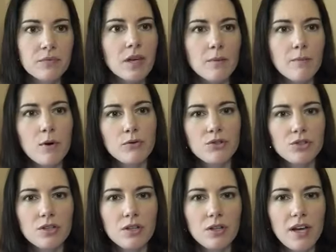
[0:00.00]

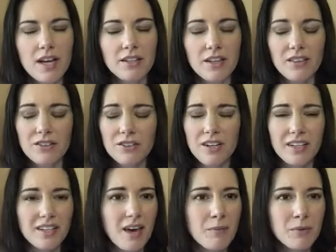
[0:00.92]
emotional and there's a lot
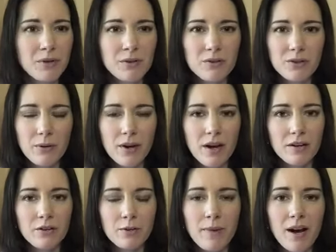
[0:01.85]
of chemicals going on in
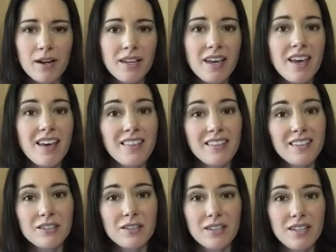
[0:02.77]
your body. And this
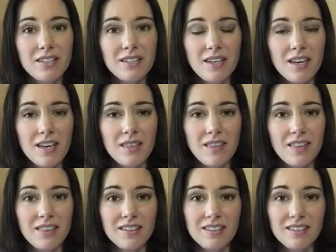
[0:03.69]
could indicate that
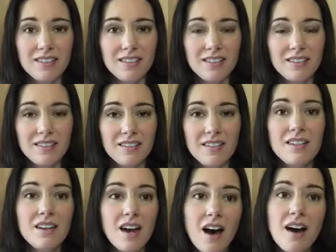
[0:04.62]
this is
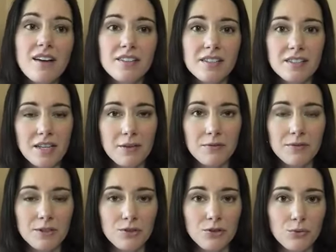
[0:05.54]
not a safe
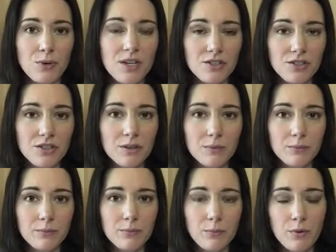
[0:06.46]
situation
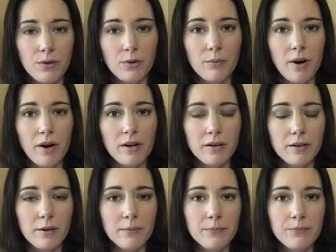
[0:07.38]
with your partner